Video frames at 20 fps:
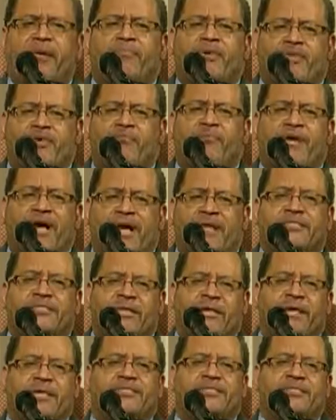But the
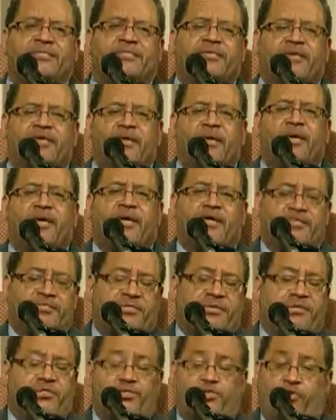reality is it's
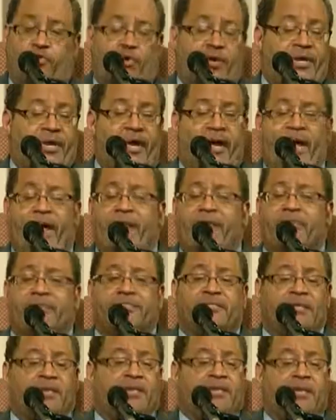a shorthand.
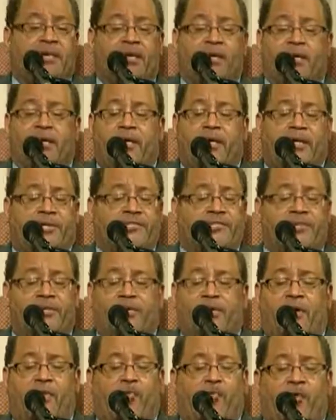It's
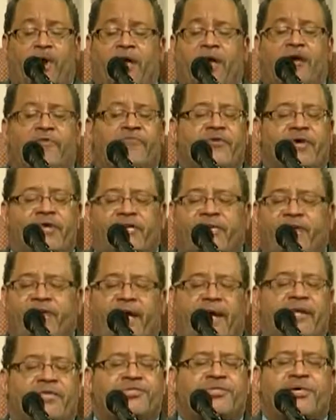a way of
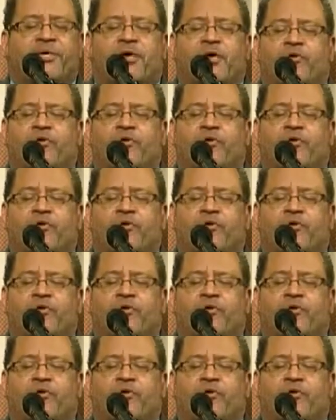engaging a